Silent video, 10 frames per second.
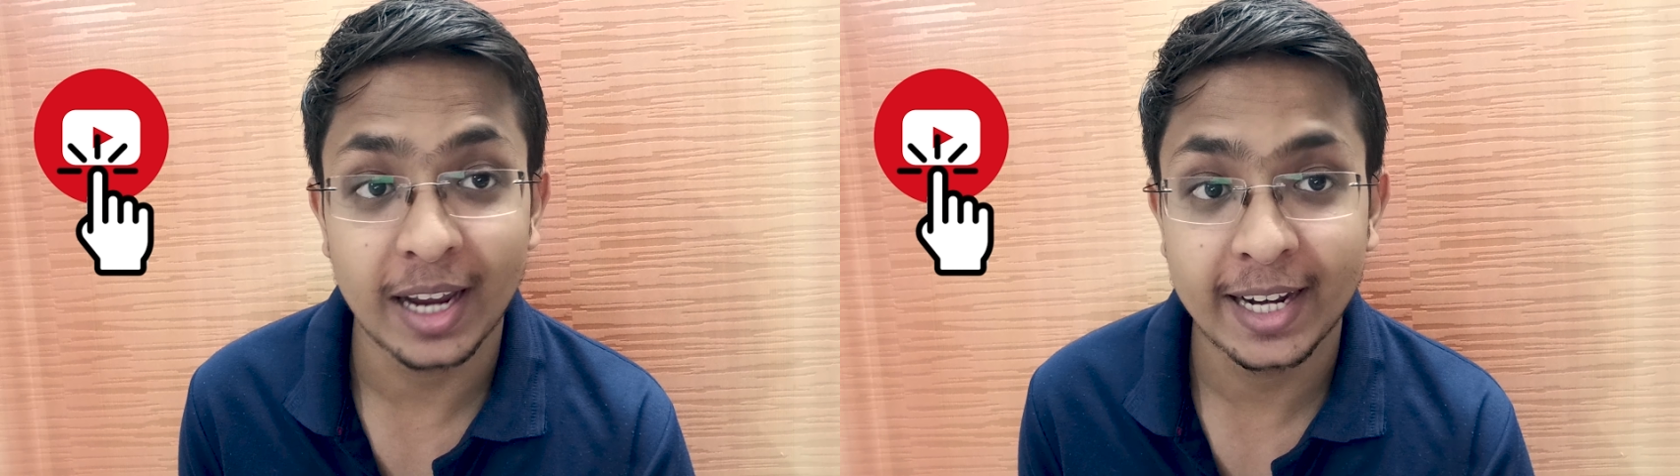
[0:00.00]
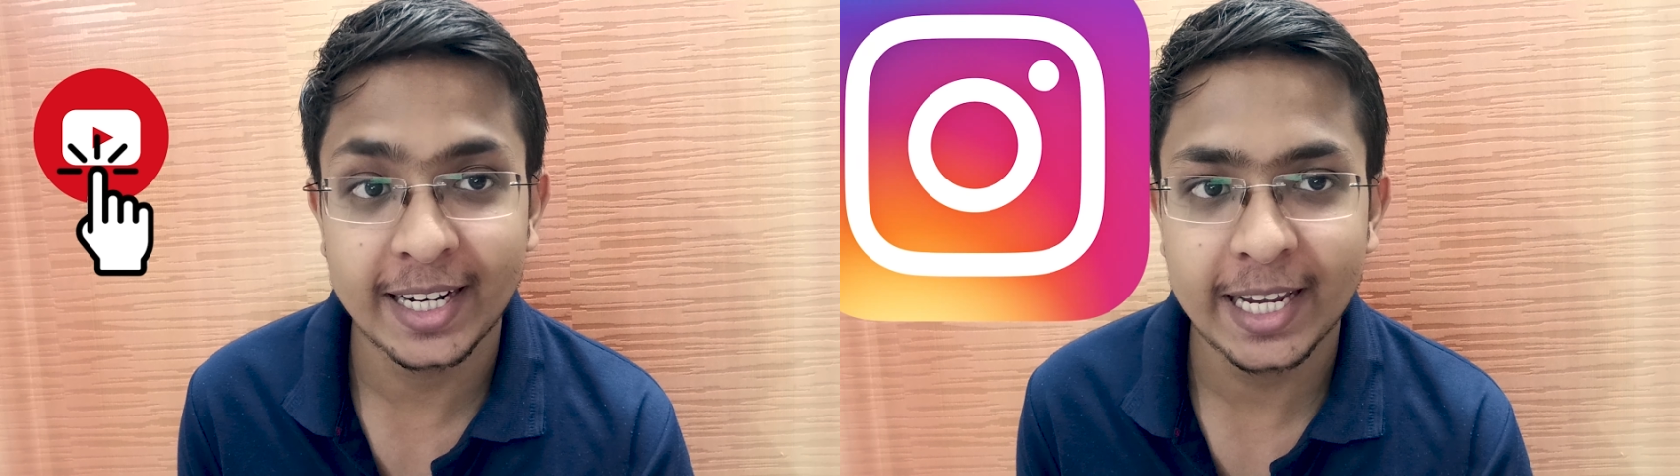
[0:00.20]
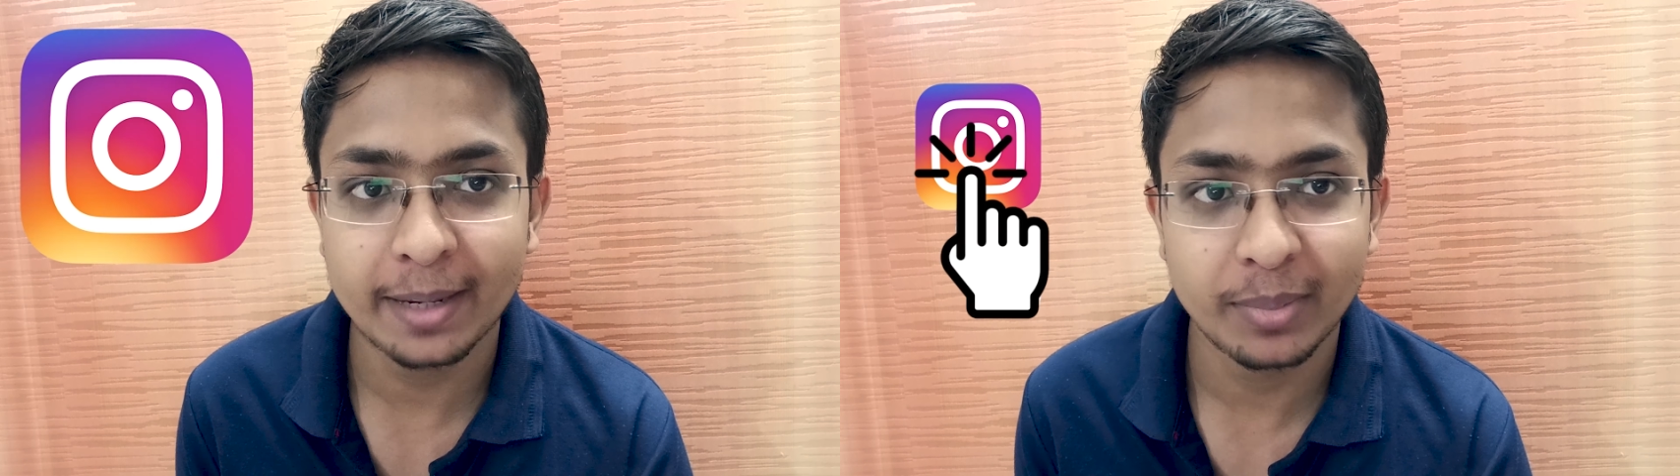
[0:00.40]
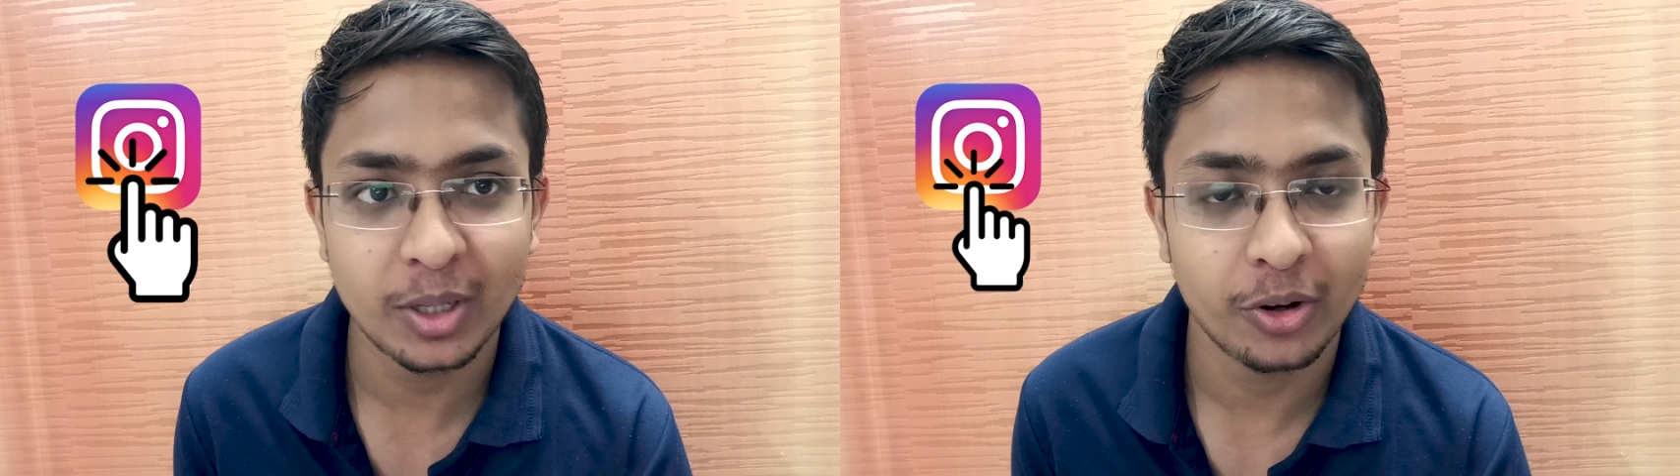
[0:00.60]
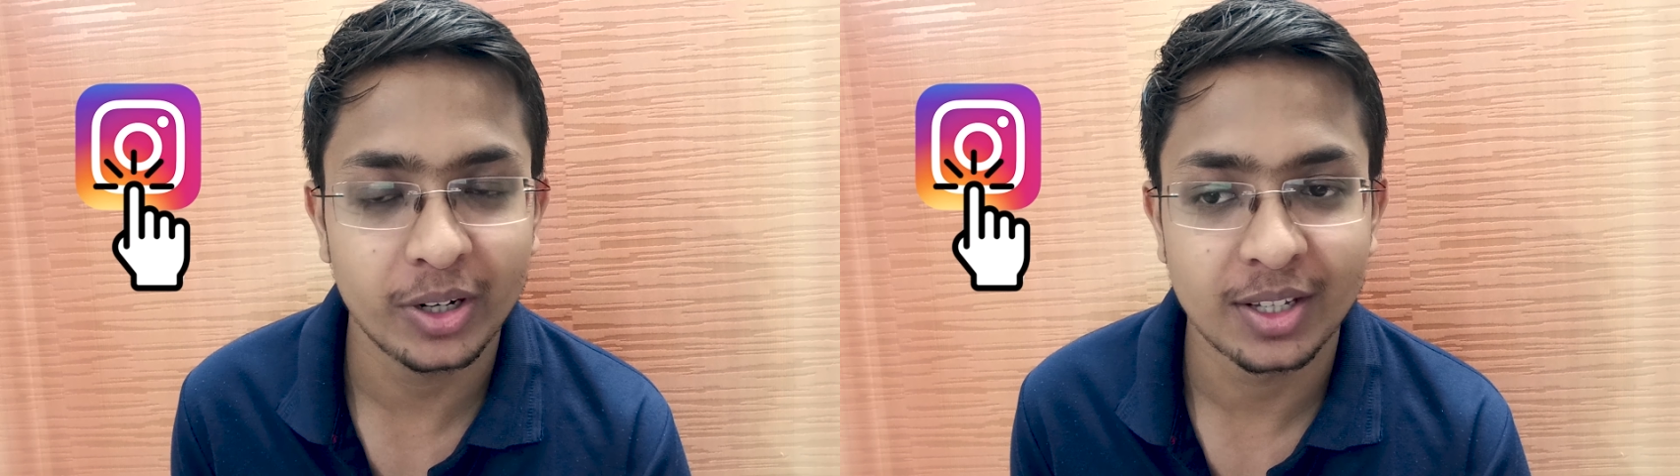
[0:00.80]
and DM
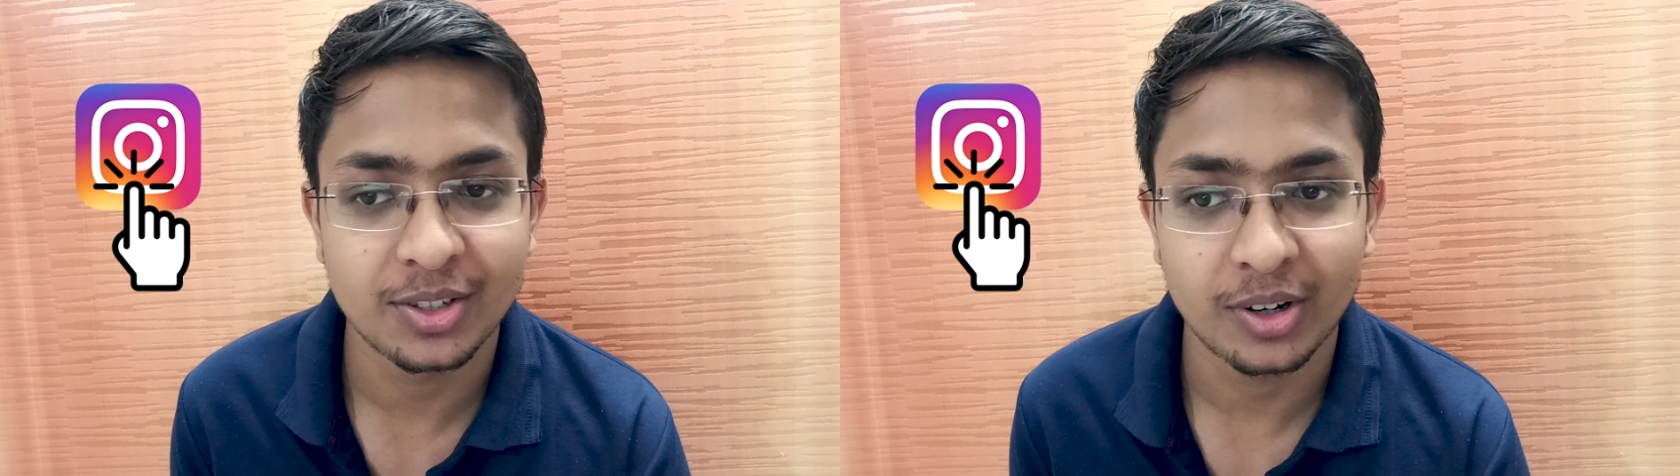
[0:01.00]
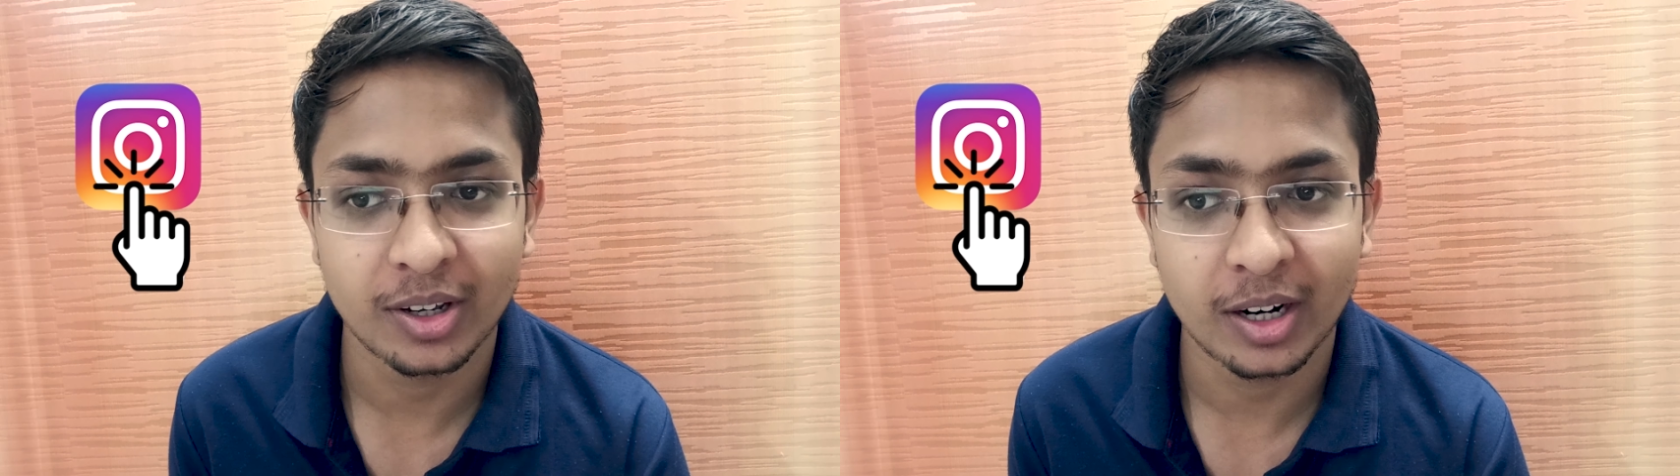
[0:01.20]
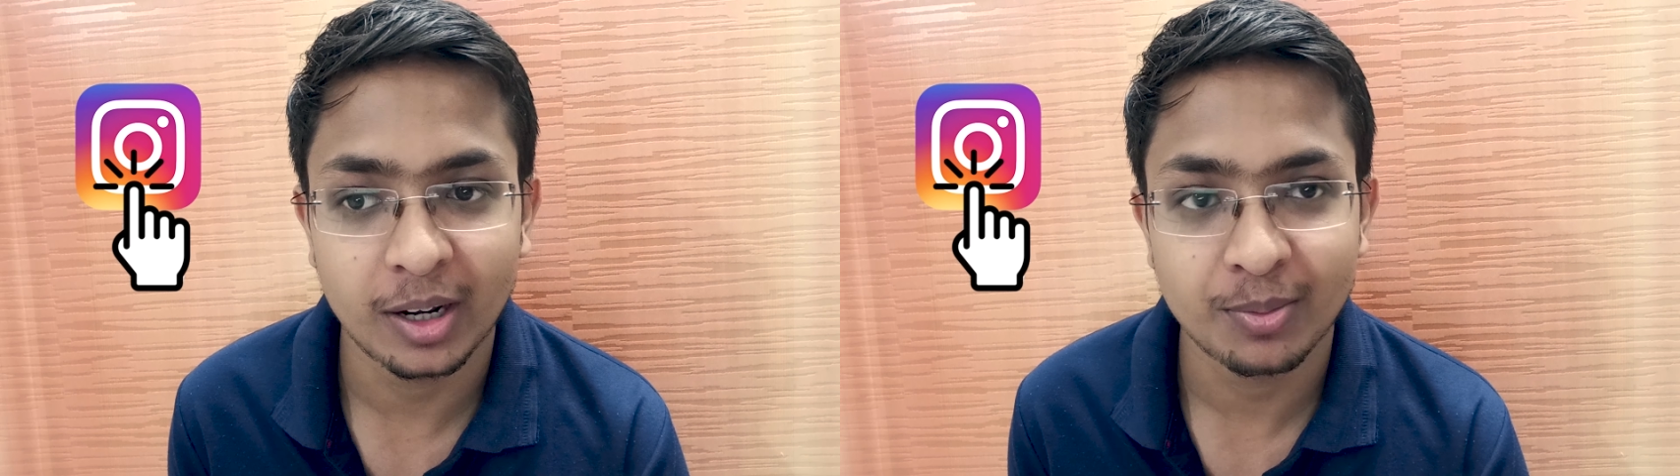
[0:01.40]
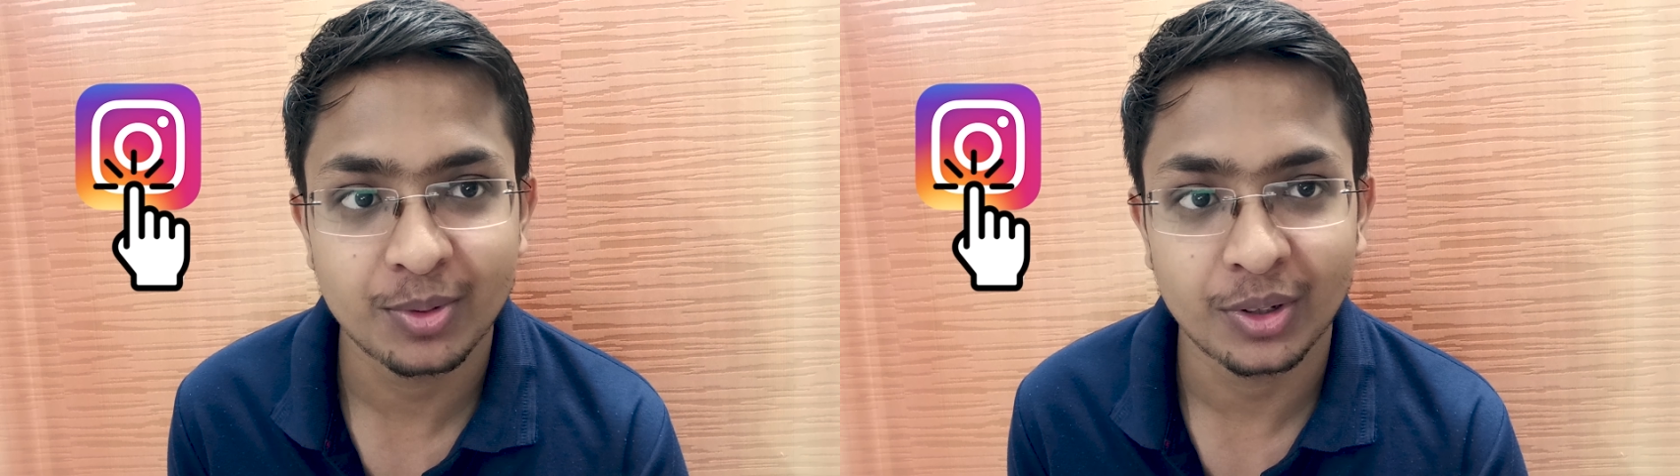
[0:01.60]
me on Instagram.